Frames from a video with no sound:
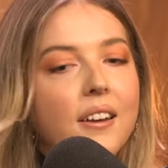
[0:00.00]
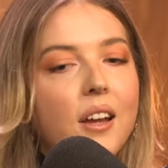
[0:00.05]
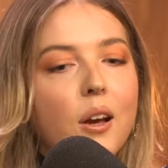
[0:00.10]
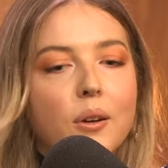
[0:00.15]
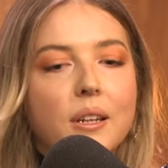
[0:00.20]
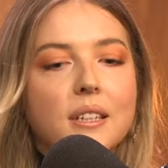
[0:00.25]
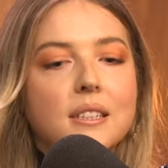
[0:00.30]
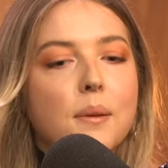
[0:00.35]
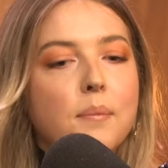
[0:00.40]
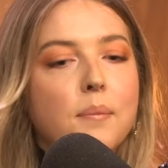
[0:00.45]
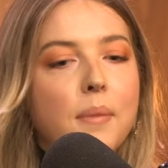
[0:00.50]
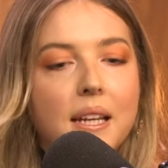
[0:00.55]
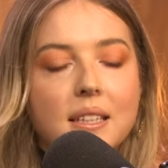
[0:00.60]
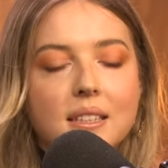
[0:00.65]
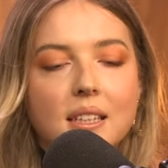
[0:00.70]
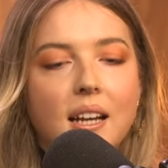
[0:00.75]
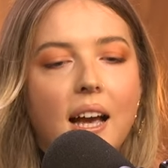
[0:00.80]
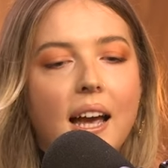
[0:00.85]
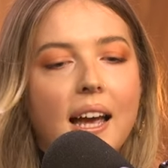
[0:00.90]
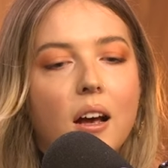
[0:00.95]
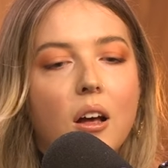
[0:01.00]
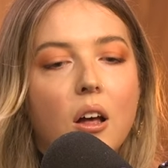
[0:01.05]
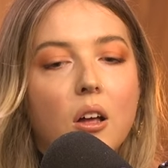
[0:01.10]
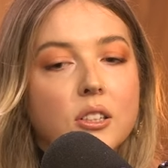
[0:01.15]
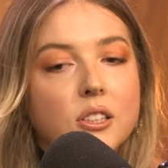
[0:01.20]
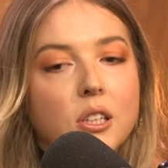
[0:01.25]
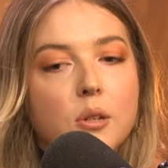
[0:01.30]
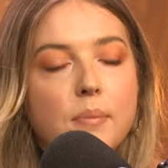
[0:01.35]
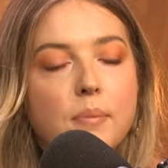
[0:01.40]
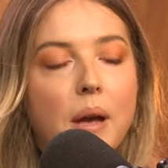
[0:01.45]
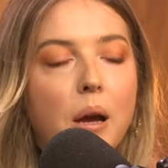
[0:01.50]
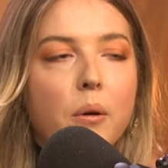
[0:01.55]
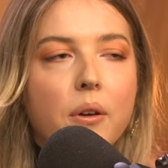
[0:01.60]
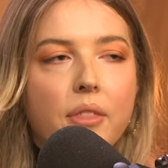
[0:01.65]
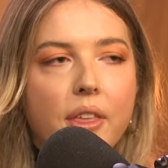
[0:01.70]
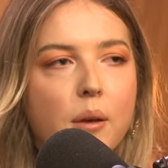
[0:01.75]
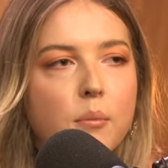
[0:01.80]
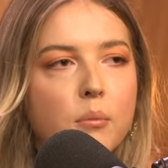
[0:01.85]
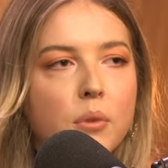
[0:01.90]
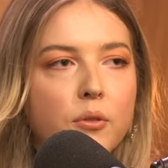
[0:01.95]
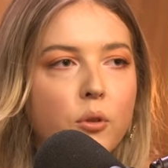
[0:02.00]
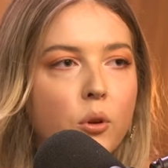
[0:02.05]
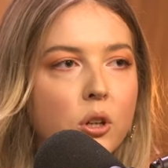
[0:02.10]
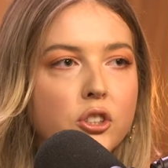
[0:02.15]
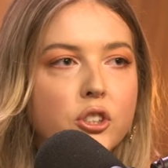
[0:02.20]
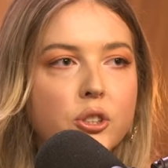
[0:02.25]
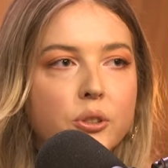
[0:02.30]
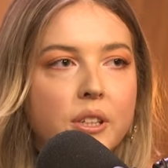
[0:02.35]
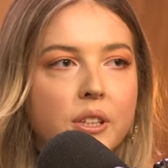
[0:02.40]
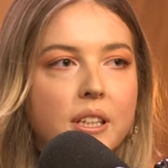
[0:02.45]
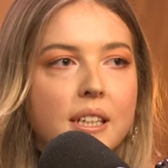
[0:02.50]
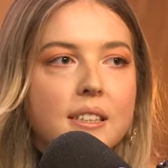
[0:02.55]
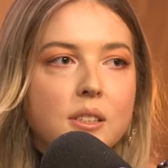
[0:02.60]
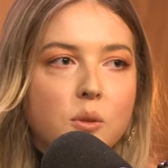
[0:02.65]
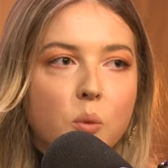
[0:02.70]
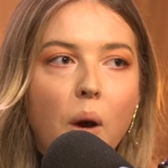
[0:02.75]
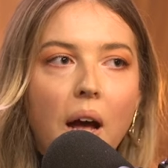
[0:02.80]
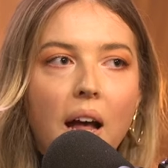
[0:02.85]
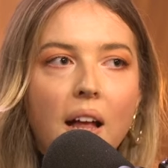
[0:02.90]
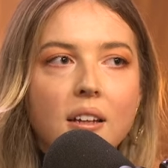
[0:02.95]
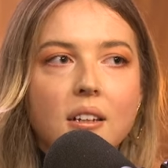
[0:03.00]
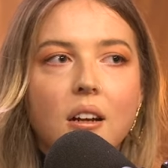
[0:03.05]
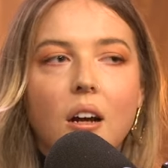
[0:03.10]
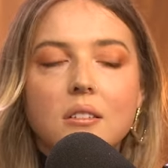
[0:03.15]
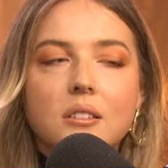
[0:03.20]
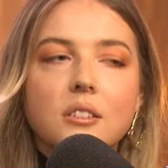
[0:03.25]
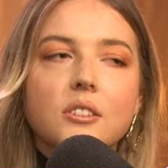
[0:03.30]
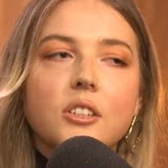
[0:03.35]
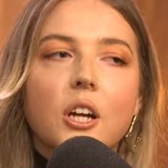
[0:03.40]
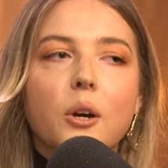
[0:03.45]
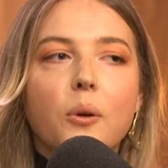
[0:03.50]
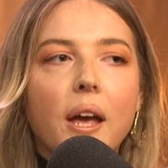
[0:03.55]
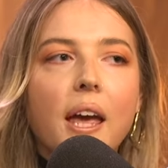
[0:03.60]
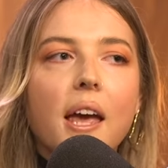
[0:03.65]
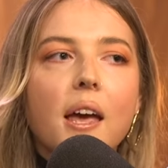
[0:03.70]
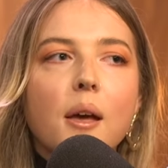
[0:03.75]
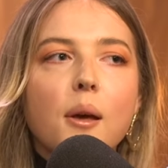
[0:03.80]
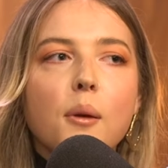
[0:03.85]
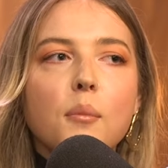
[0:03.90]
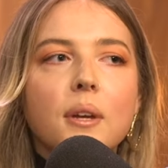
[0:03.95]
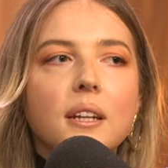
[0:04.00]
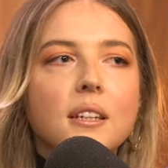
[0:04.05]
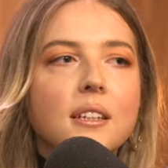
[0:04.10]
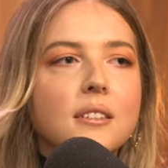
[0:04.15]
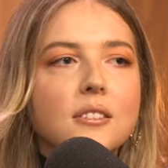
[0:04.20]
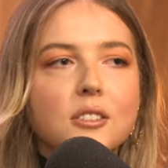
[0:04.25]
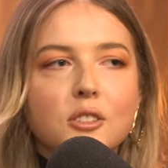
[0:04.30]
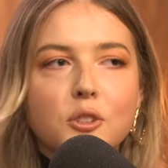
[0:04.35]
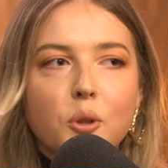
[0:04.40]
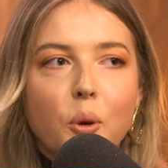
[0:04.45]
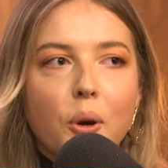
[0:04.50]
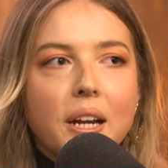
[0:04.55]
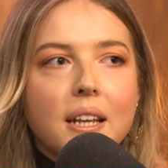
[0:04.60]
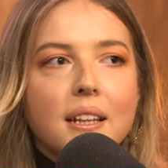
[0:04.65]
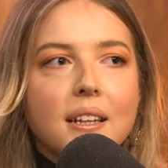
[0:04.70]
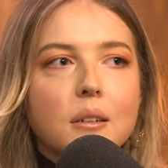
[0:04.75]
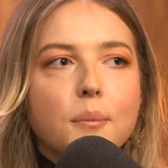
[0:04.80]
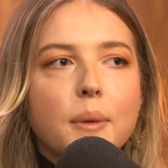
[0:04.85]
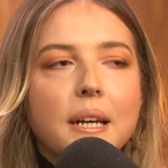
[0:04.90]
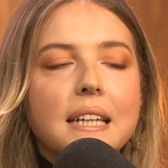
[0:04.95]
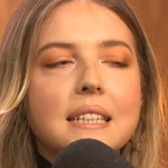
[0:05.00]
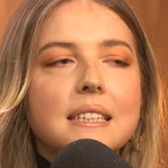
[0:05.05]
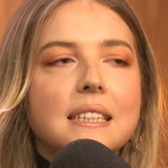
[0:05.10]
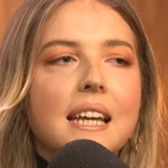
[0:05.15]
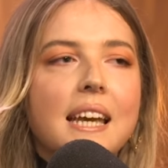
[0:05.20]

no, he's amazing. I also met with him before shooting as well and got to know him and his story a little bit.